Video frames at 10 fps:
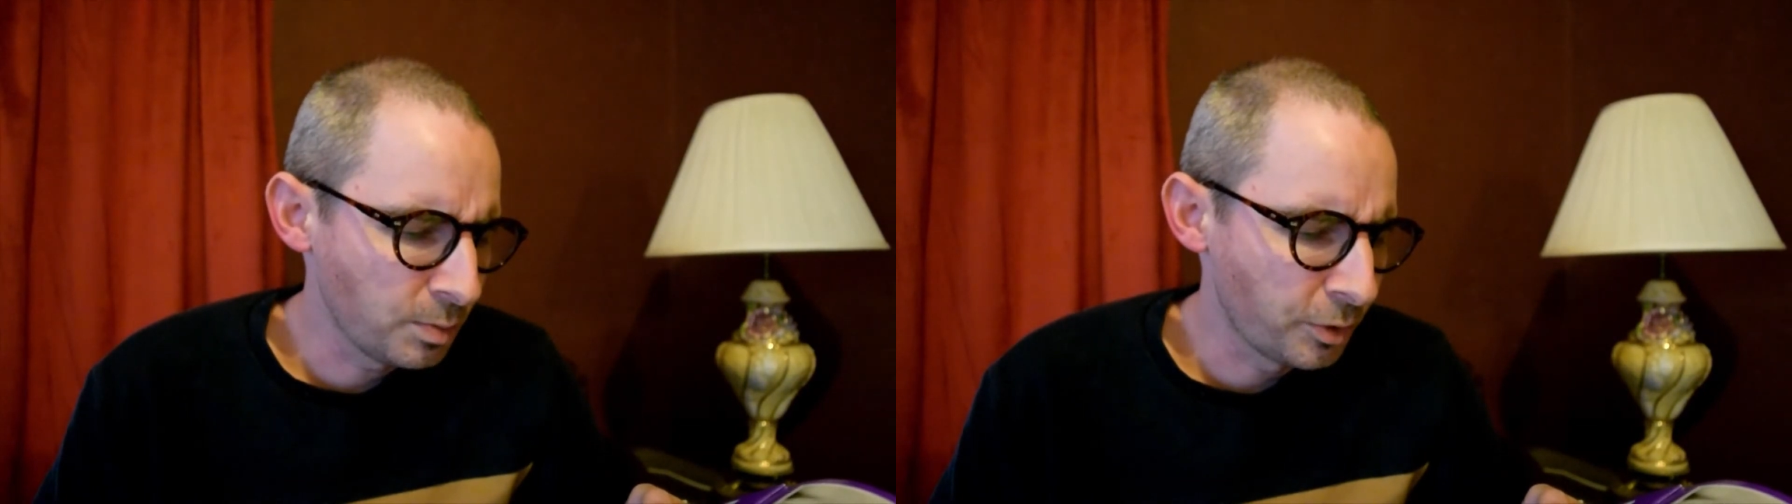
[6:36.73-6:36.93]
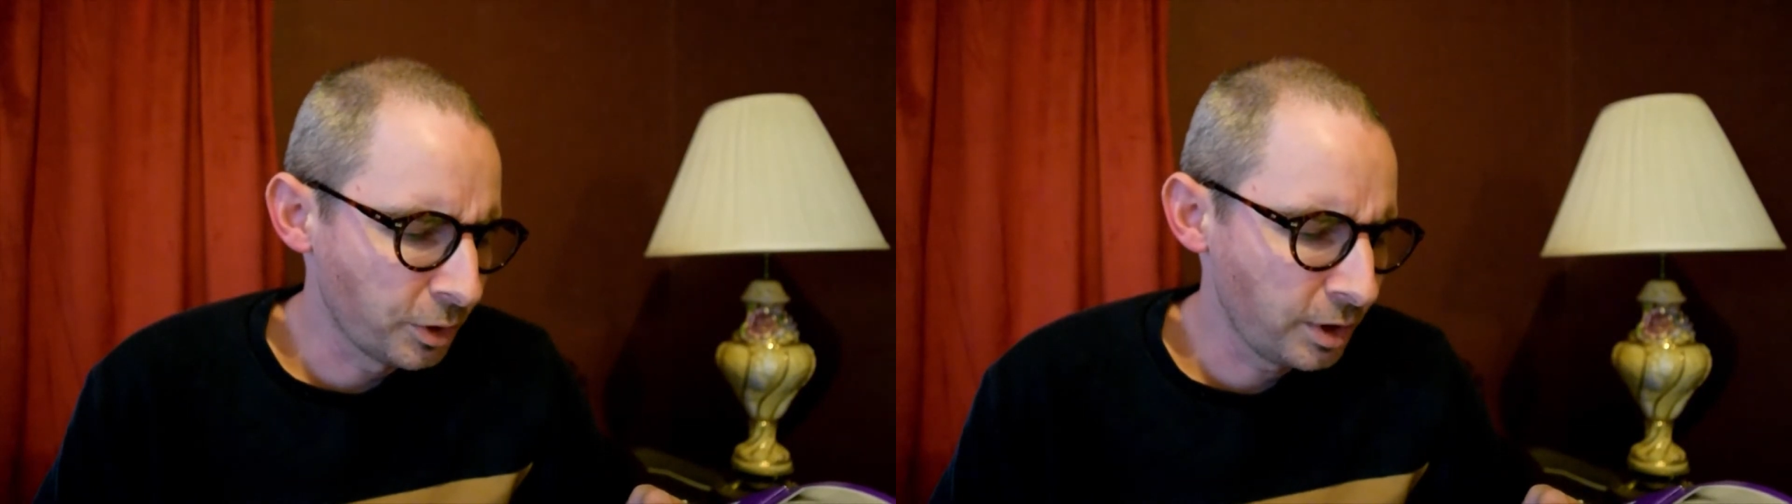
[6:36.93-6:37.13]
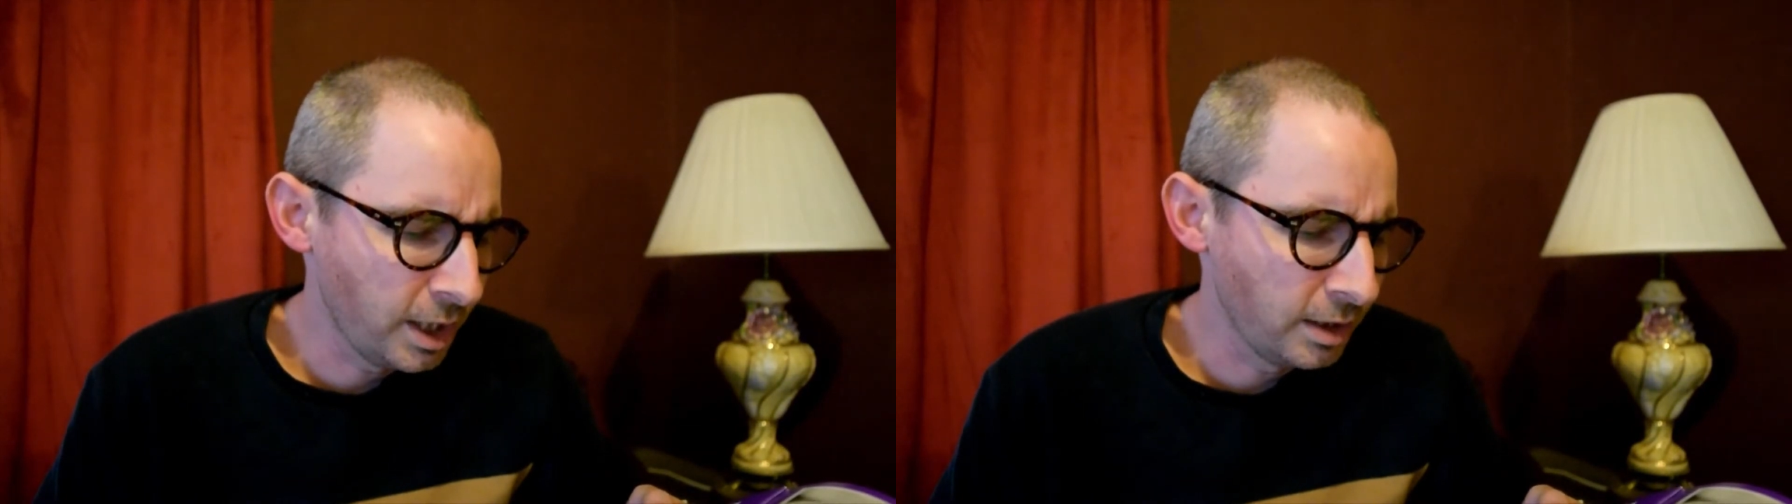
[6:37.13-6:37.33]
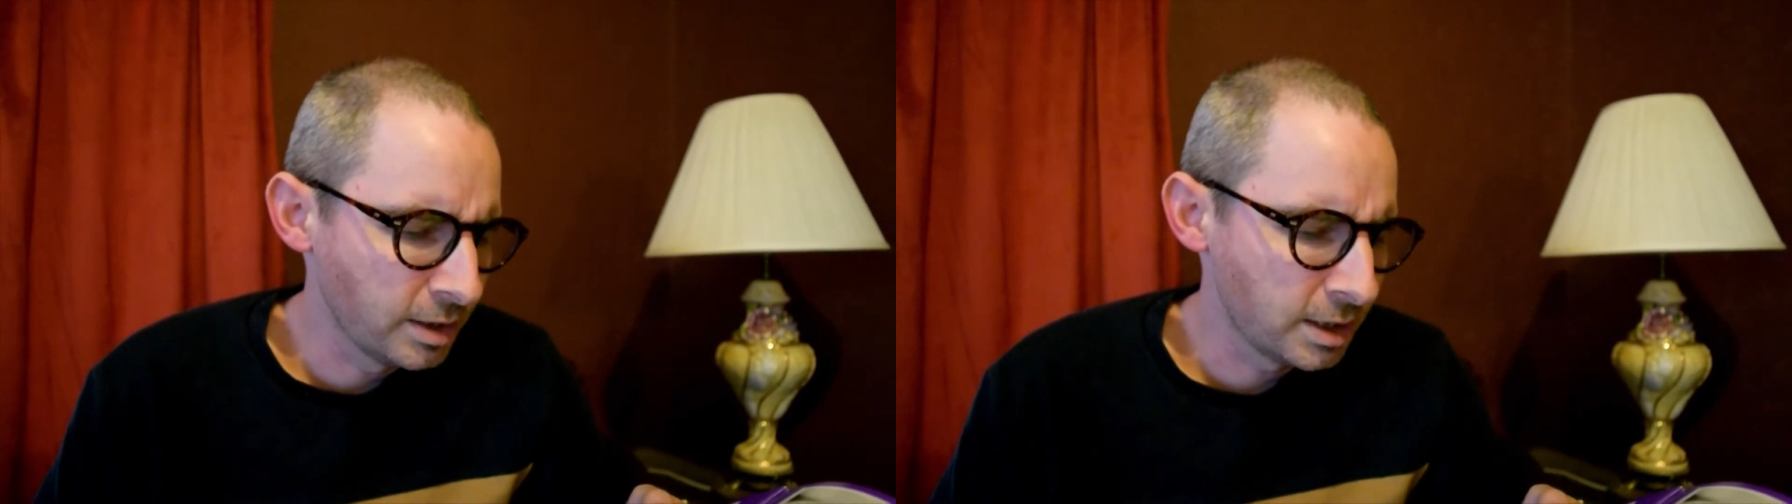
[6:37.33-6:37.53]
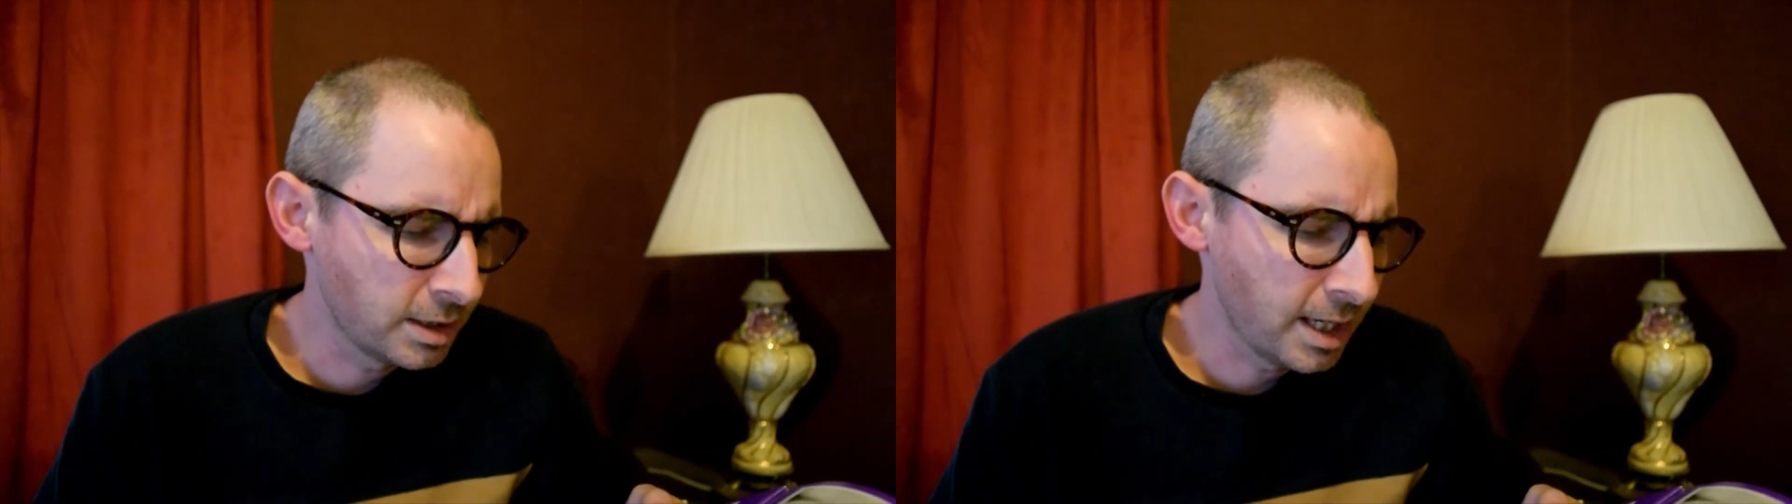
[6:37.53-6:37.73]
birthday in
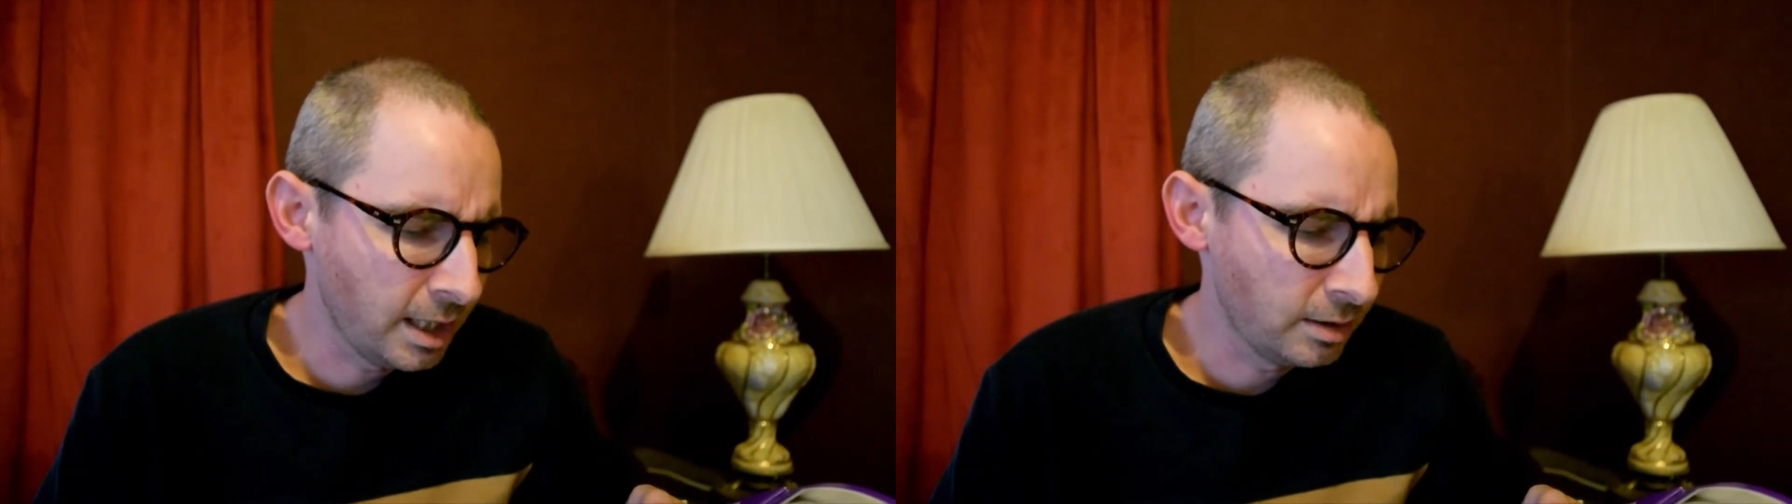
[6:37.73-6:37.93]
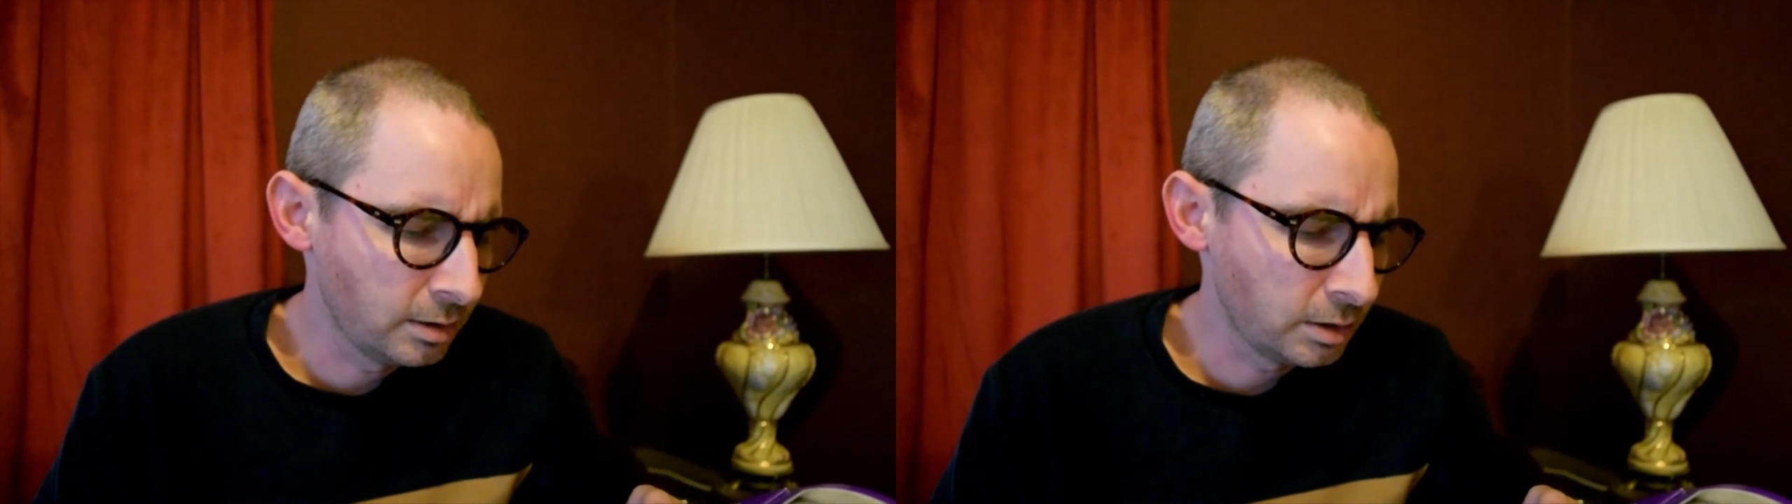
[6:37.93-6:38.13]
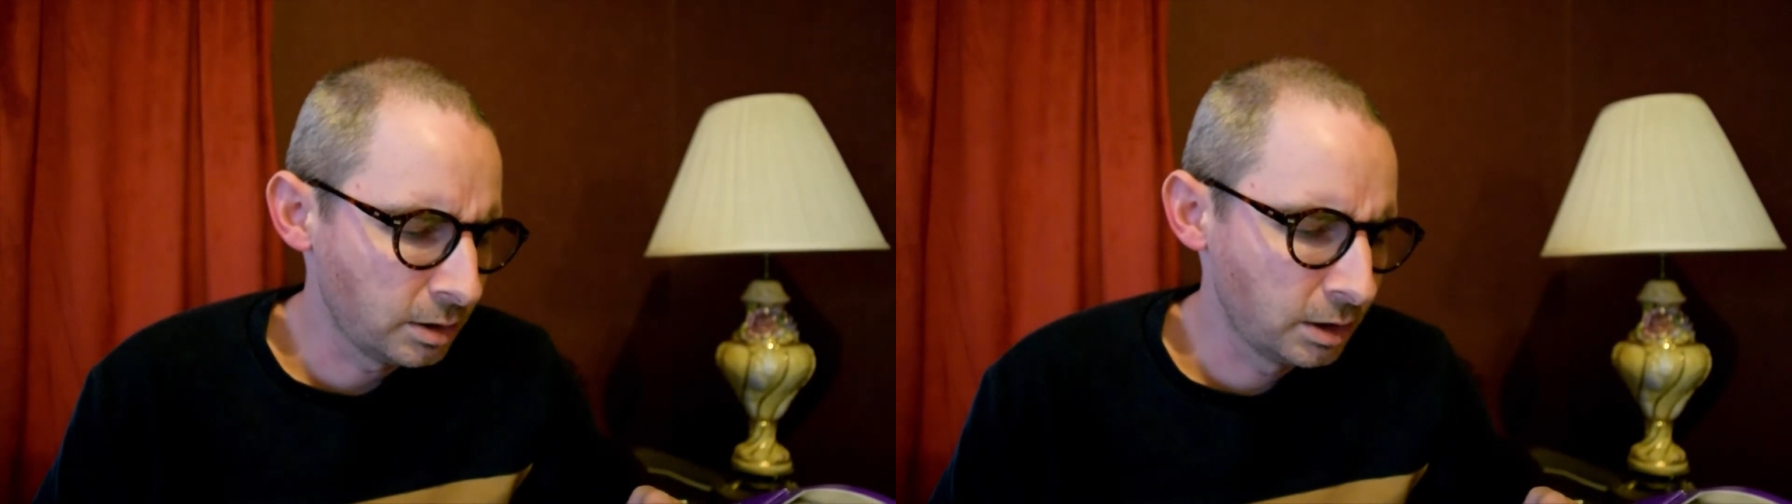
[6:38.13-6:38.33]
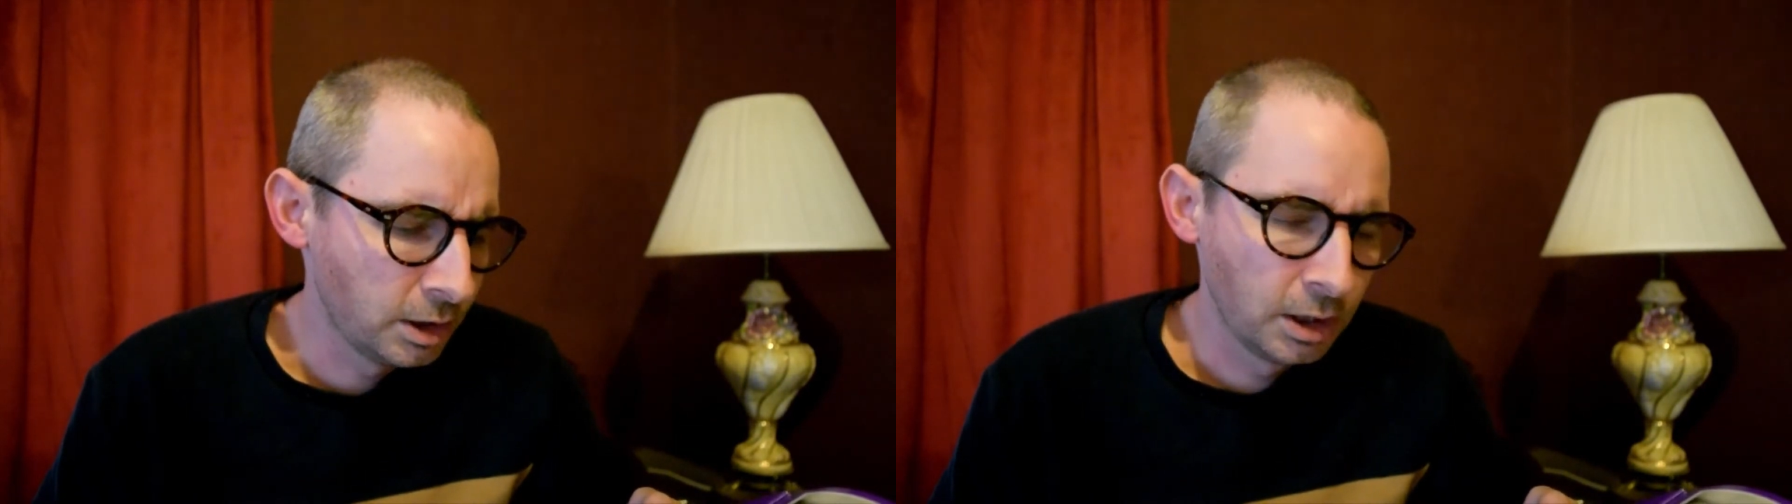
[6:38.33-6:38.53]
this calendar.